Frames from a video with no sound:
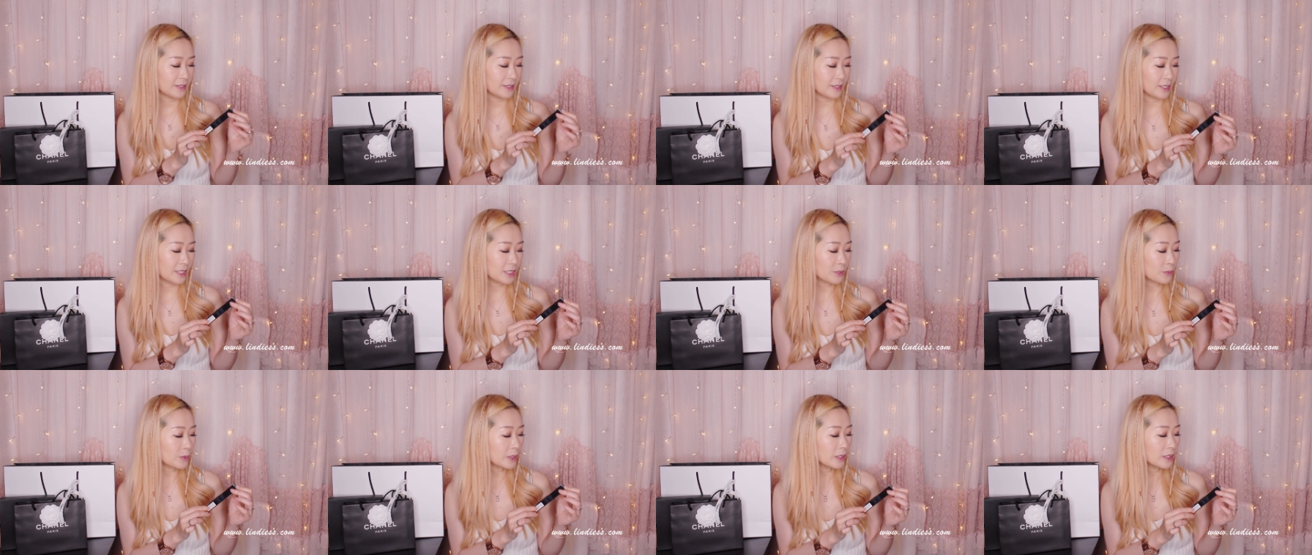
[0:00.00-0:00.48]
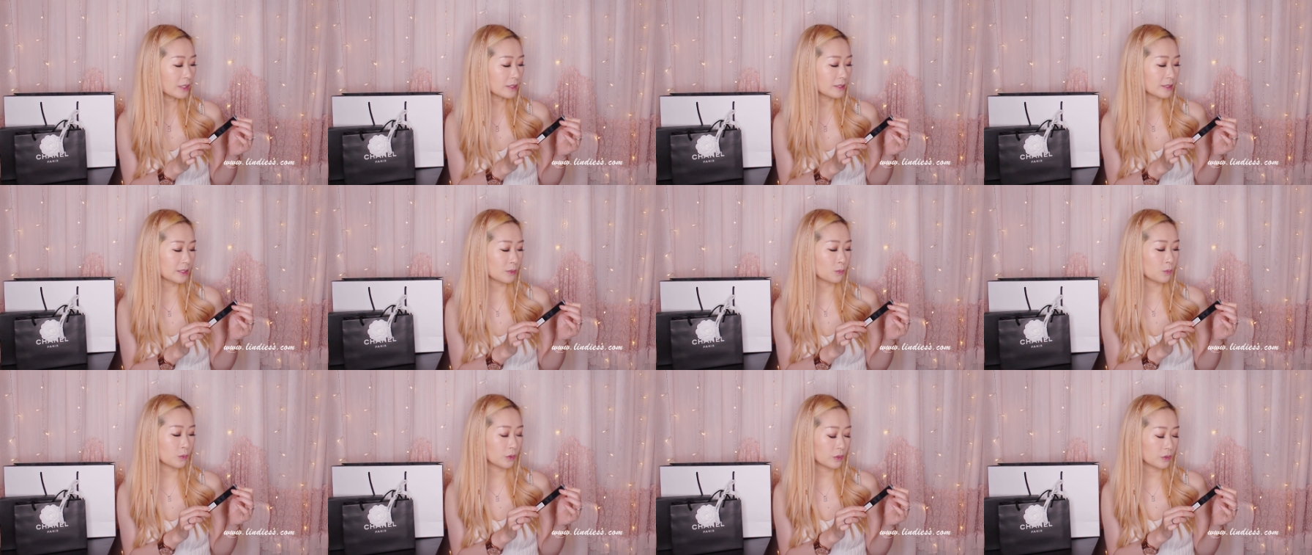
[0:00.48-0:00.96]
So this one is
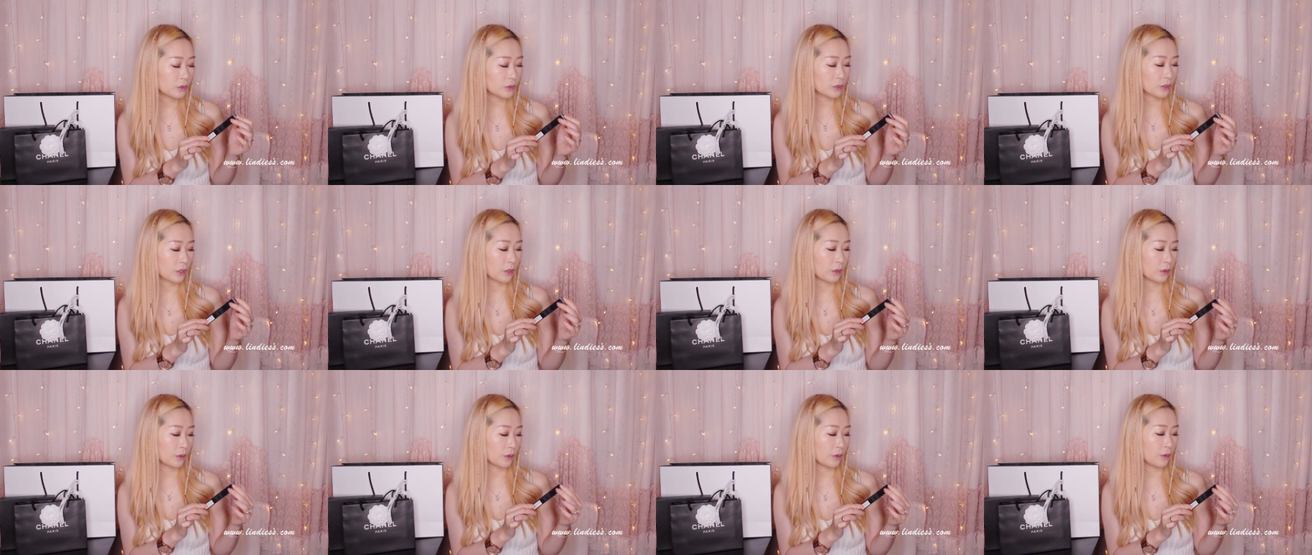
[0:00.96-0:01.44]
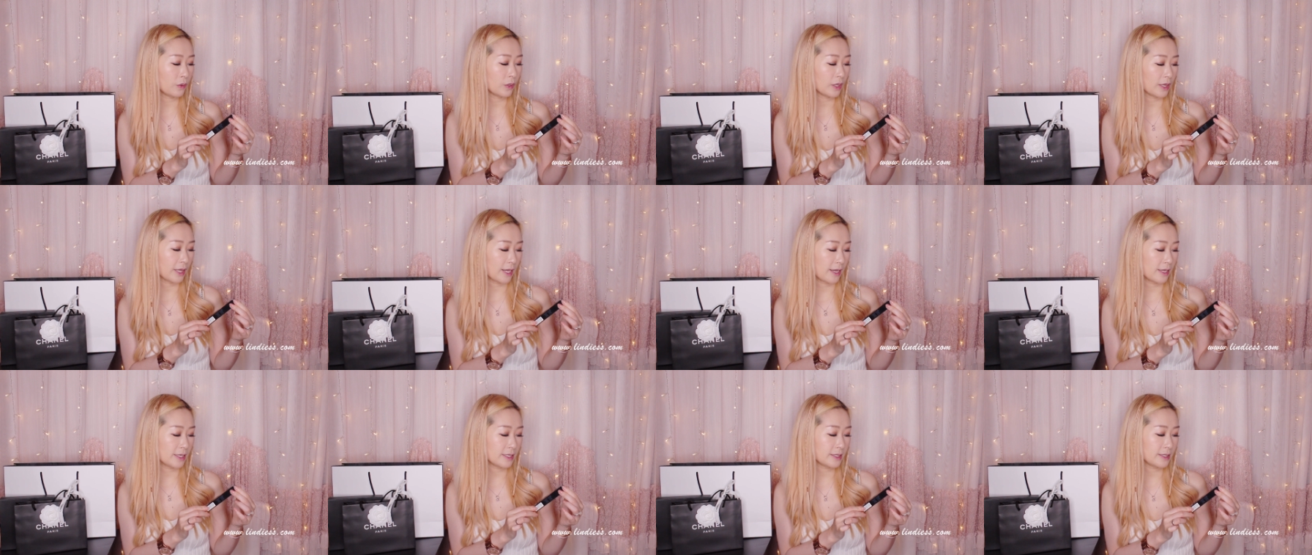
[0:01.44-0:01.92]
the Rose Coco
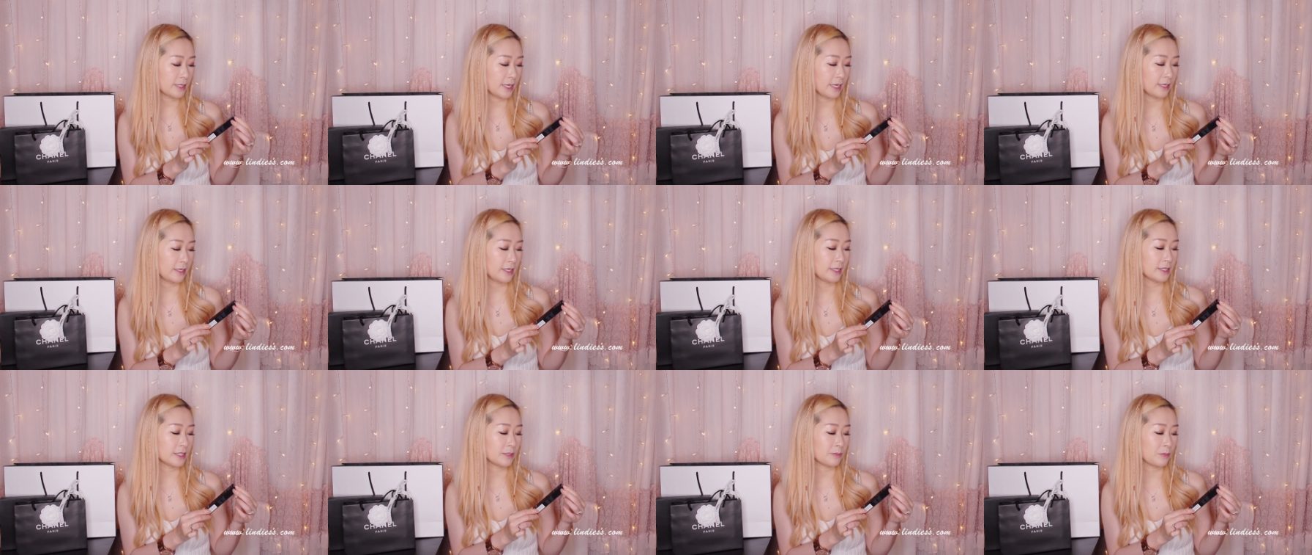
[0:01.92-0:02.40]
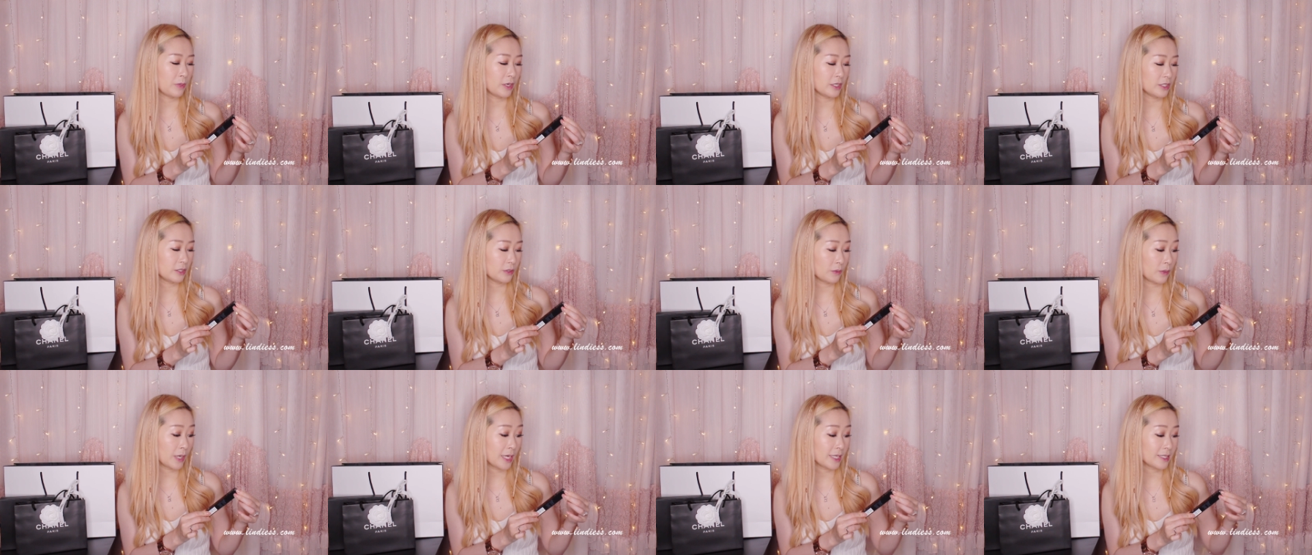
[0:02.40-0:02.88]
Gloss, and it's
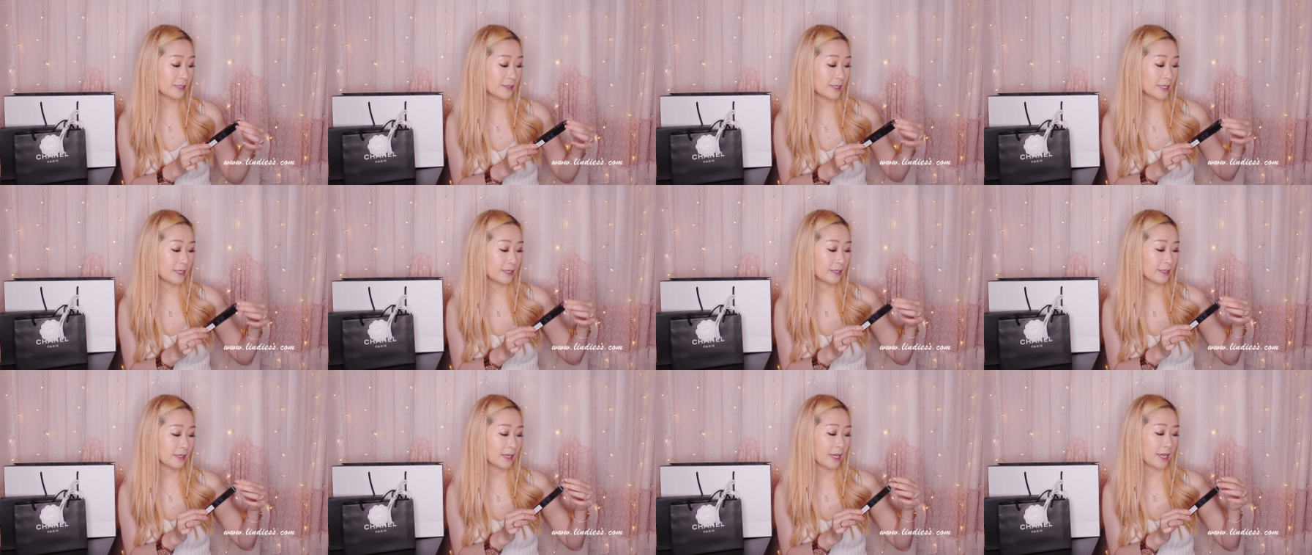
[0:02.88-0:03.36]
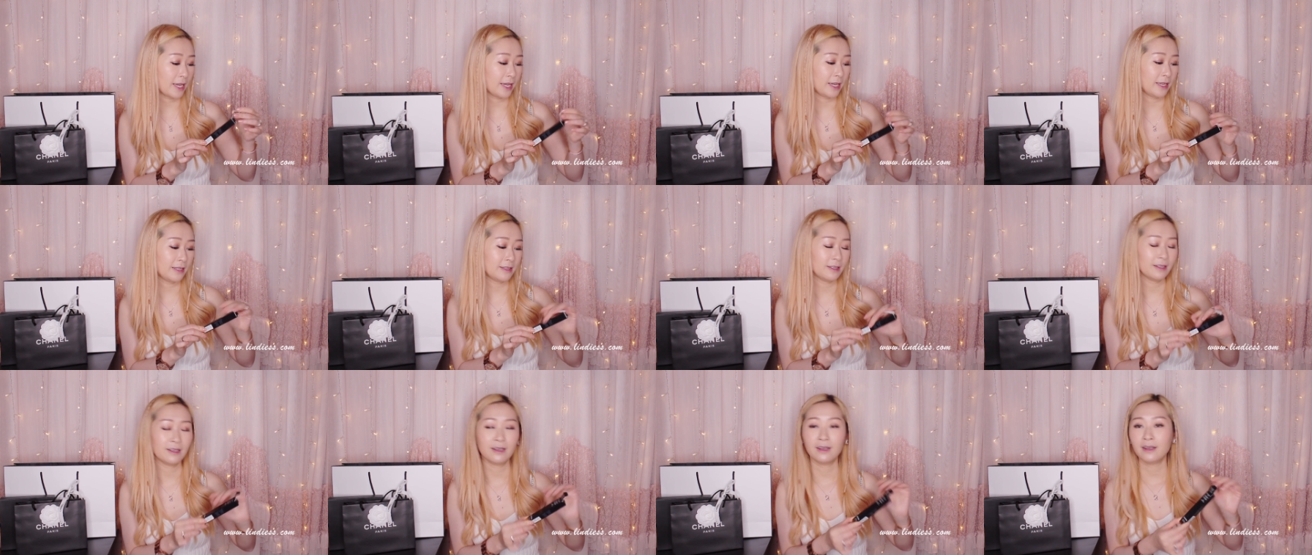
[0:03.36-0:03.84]
moisturizing,
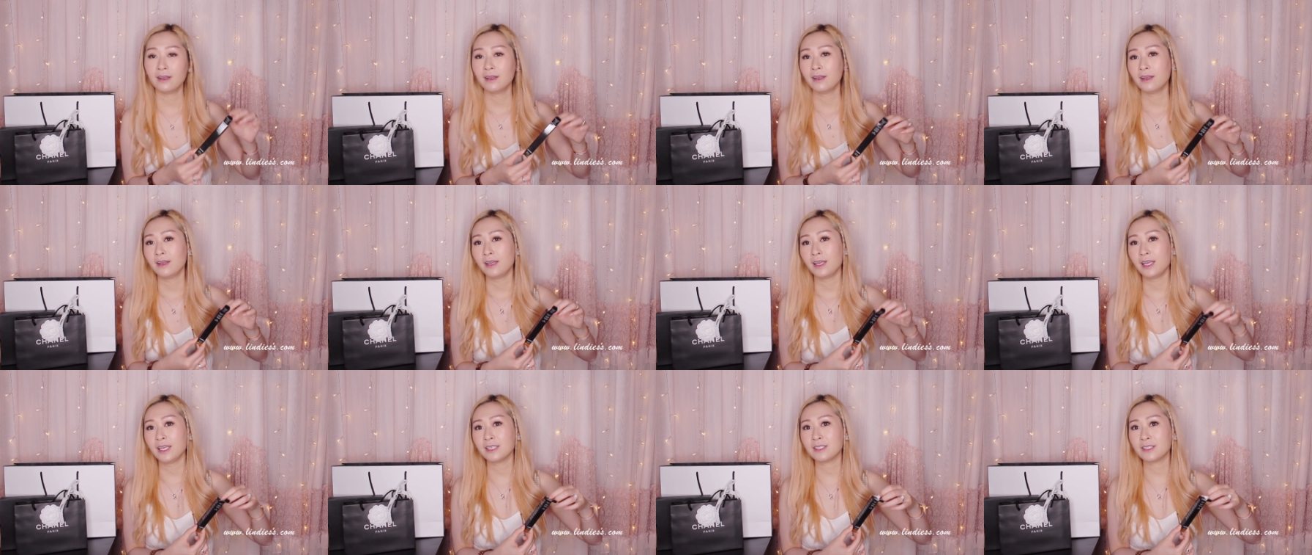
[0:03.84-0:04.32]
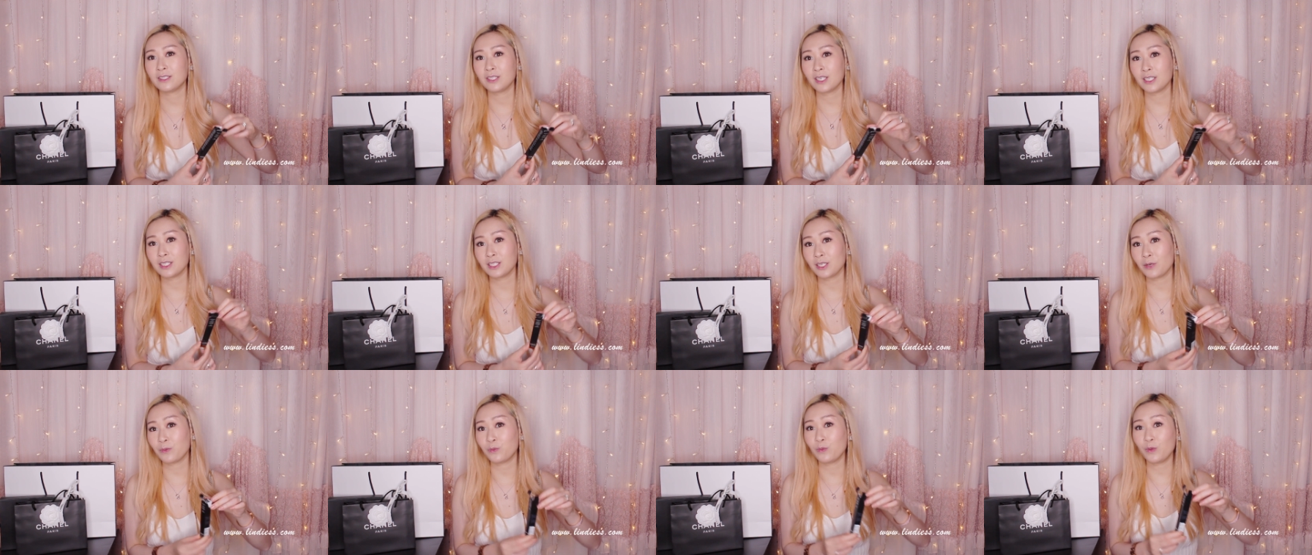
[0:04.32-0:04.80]
and it's
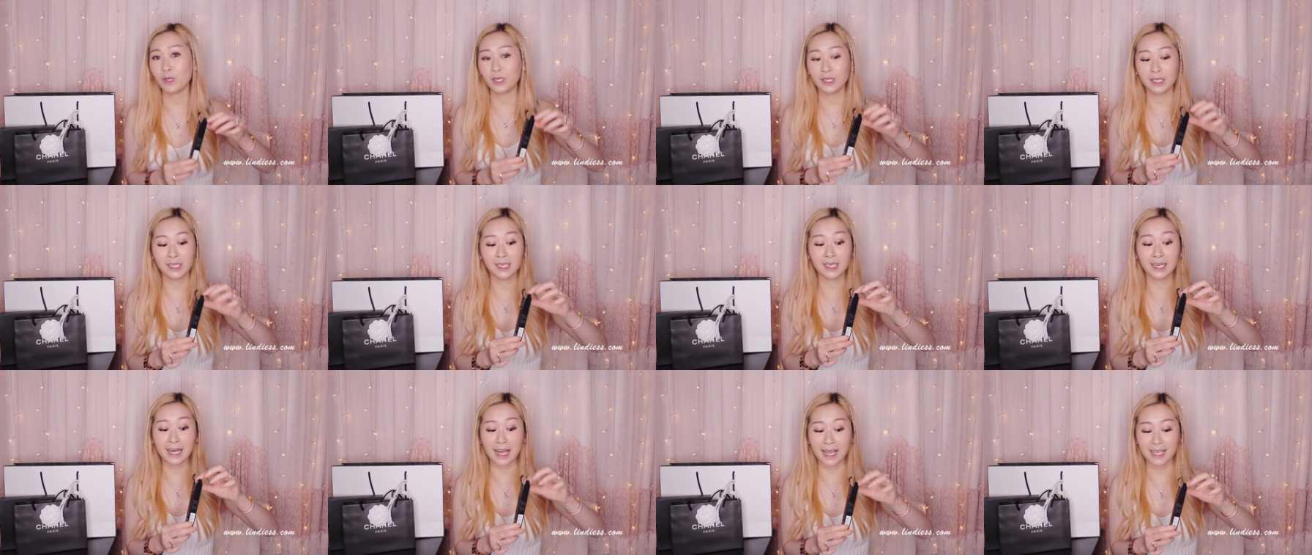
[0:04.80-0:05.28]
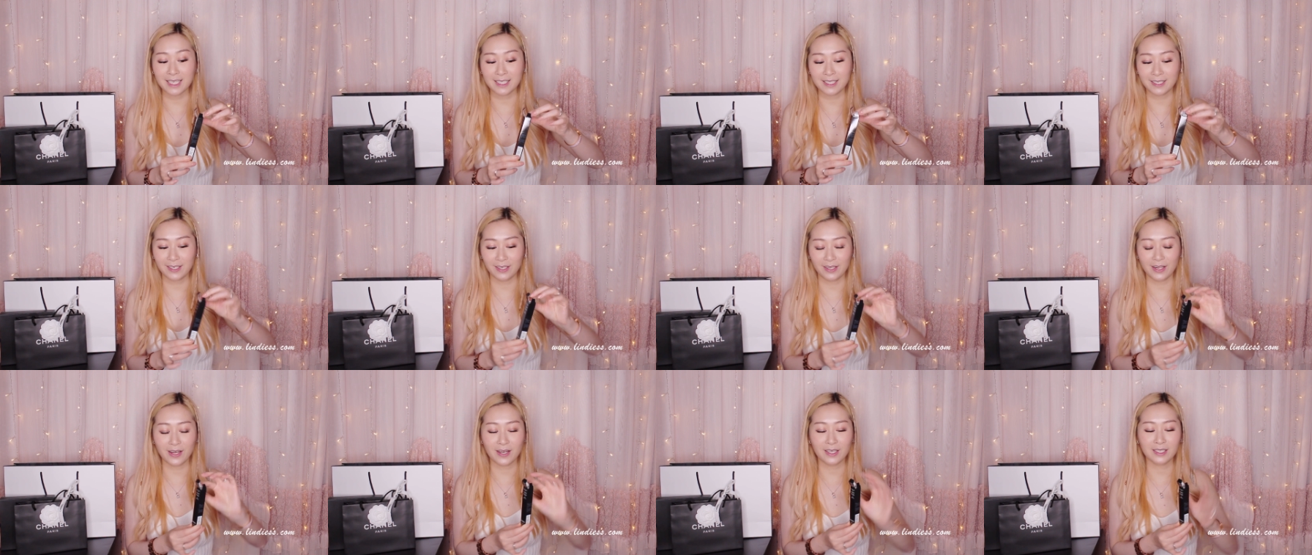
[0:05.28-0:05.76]
just a really nice
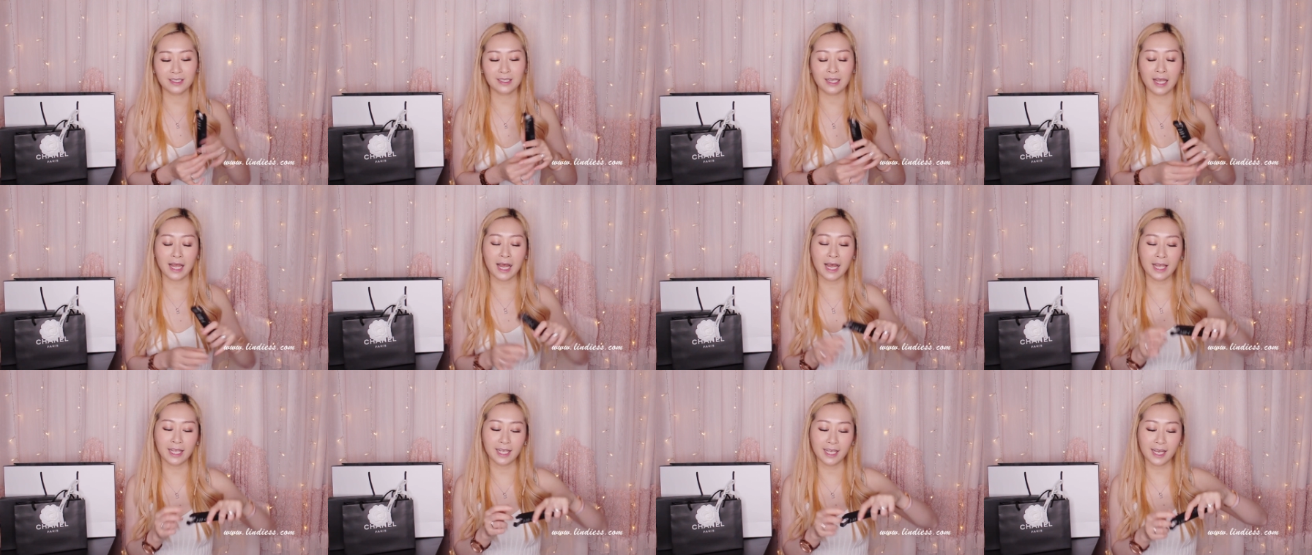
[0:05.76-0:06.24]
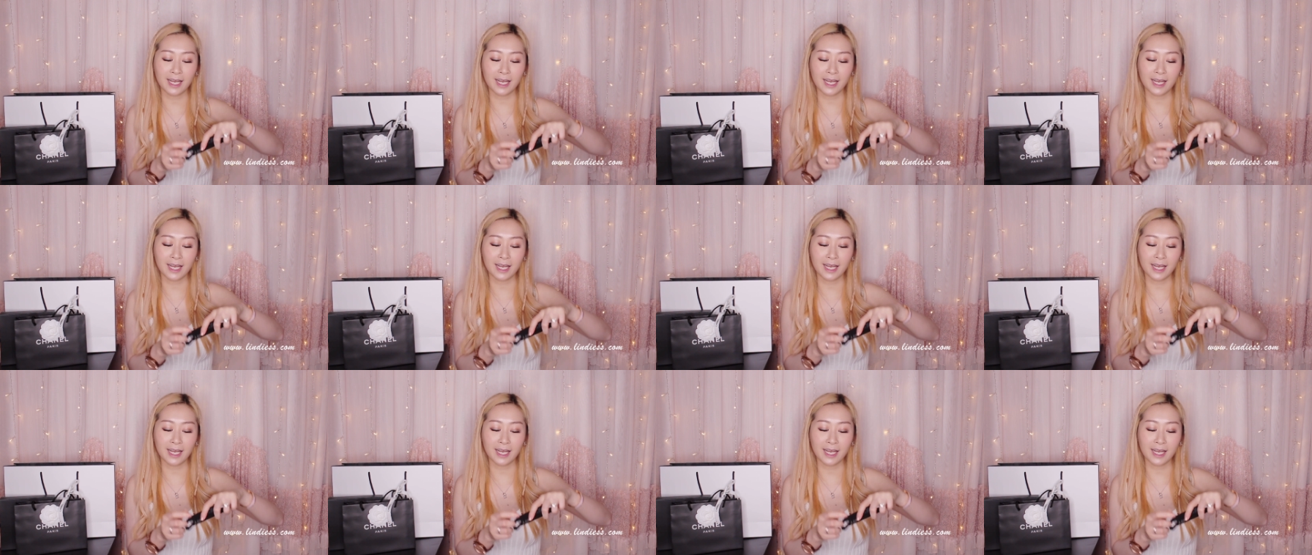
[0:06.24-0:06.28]
gloss. I